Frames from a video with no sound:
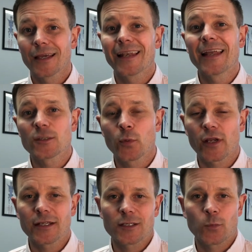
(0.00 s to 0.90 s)
Let's put
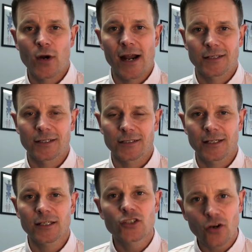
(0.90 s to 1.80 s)
it into practice.
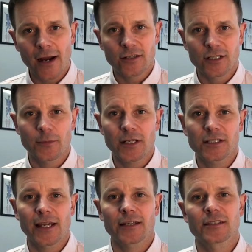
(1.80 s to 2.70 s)
Let's try out some of
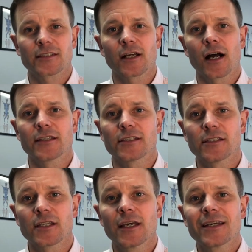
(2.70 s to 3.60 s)
these
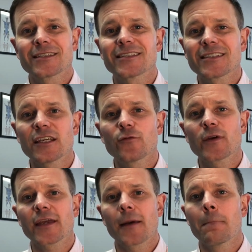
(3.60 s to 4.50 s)
exercises to see if
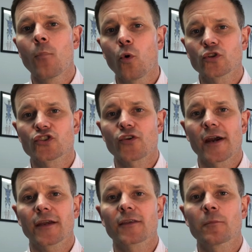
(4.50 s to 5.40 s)
we can get more
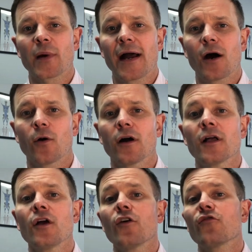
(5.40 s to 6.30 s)
strength and power
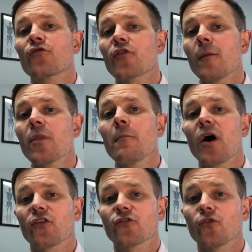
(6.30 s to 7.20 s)
from the
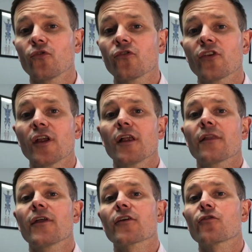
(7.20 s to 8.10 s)
muscles
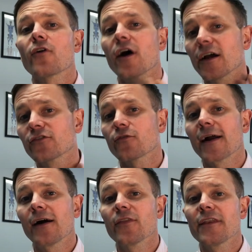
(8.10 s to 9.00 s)
that arise
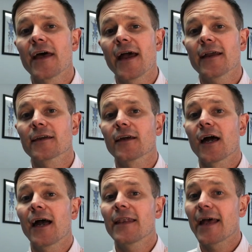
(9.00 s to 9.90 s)
around the neck
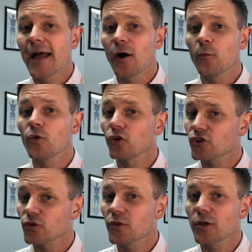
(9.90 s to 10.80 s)
and help not
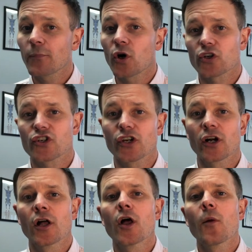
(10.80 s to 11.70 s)
just with your
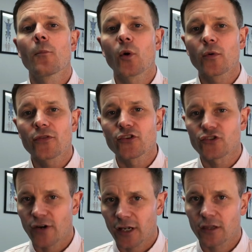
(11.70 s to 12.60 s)
posture, but with the
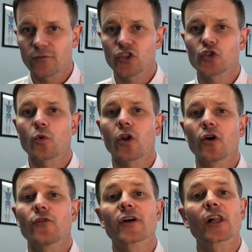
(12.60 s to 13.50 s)
strength of your
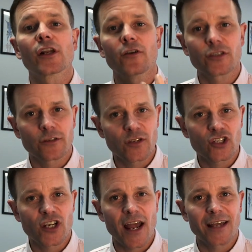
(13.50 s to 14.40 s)
swallow, the clearance of your
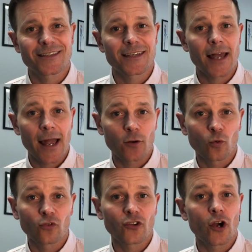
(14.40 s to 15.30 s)
chest, and
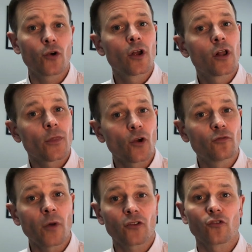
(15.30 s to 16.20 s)
also
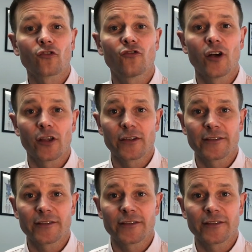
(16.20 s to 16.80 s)
those muscles further